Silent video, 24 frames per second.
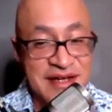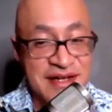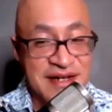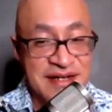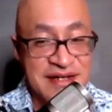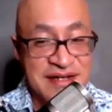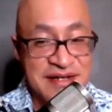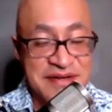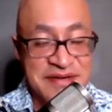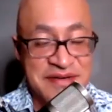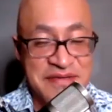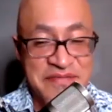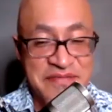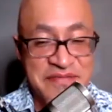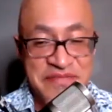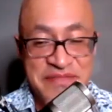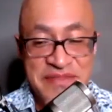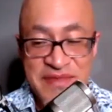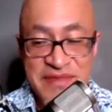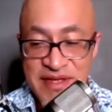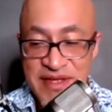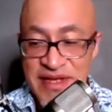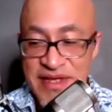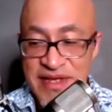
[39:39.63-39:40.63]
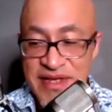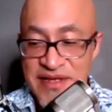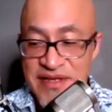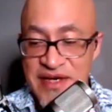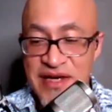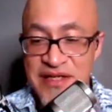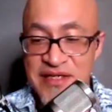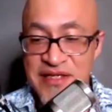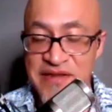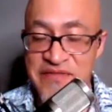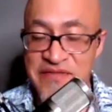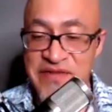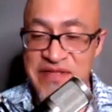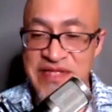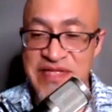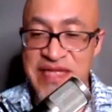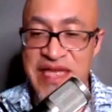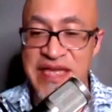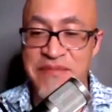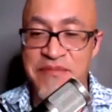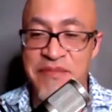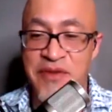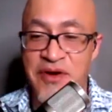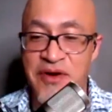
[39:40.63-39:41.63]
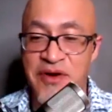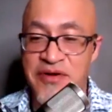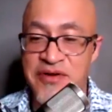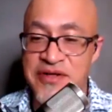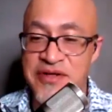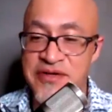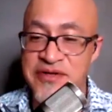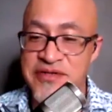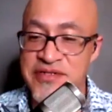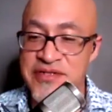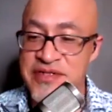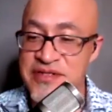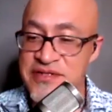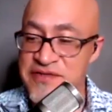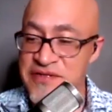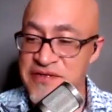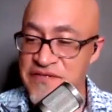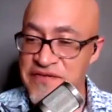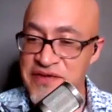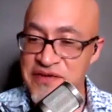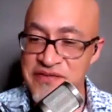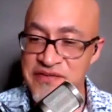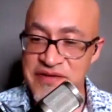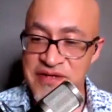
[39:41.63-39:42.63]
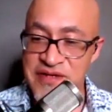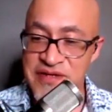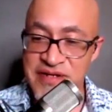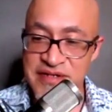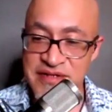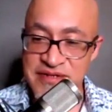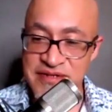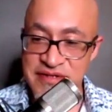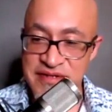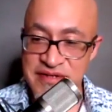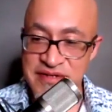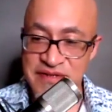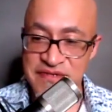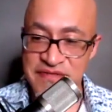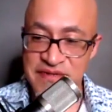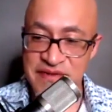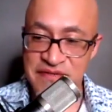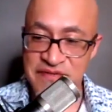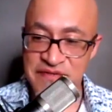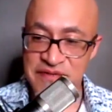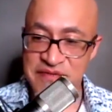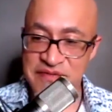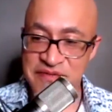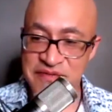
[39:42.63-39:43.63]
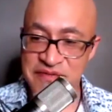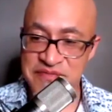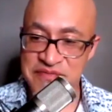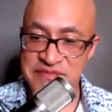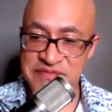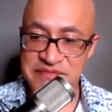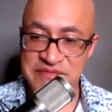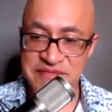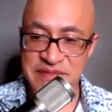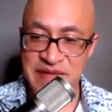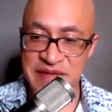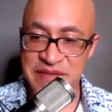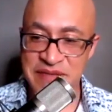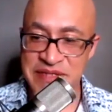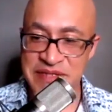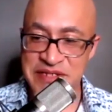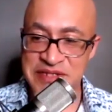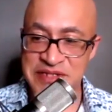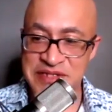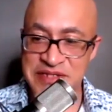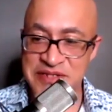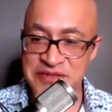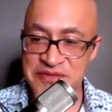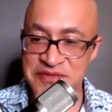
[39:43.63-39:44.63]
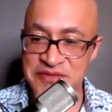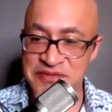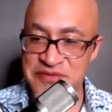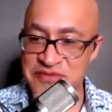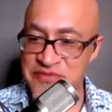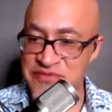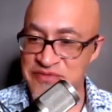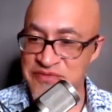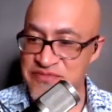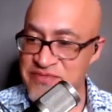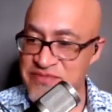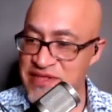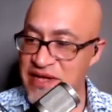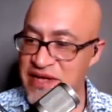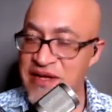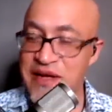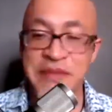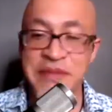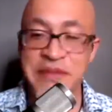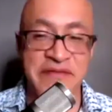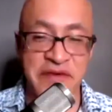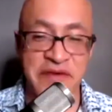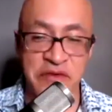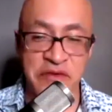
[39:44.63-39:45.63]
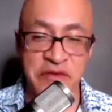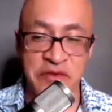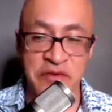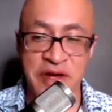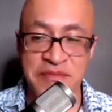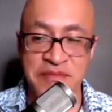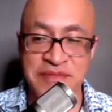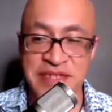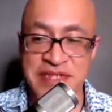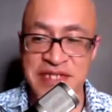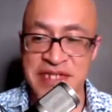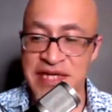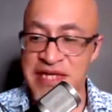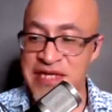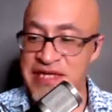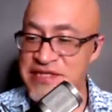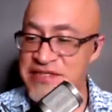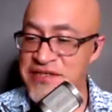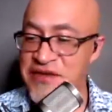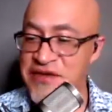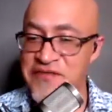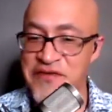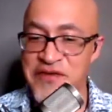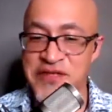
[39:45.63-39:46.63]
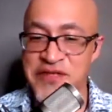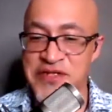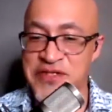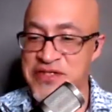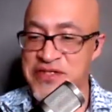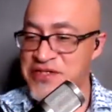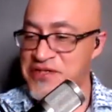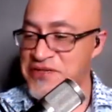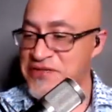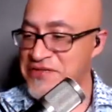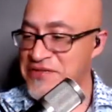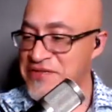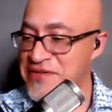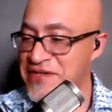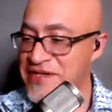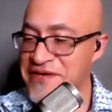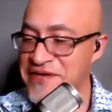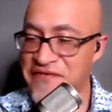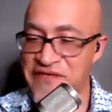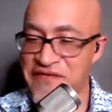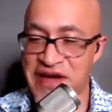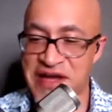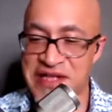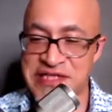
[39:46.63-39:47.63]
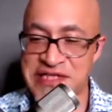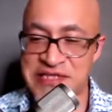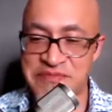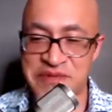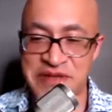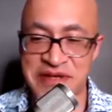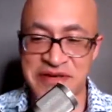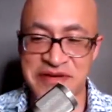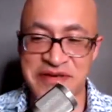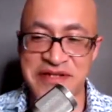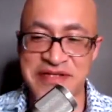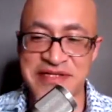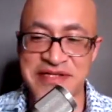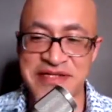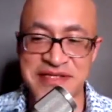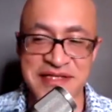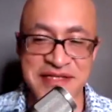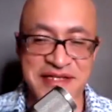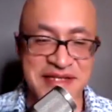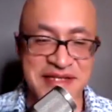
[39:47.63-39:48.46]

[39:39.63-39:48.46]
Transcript: I'll even take barter. So if you maybe distill, I'm having rum today. So if you distill fine spirits,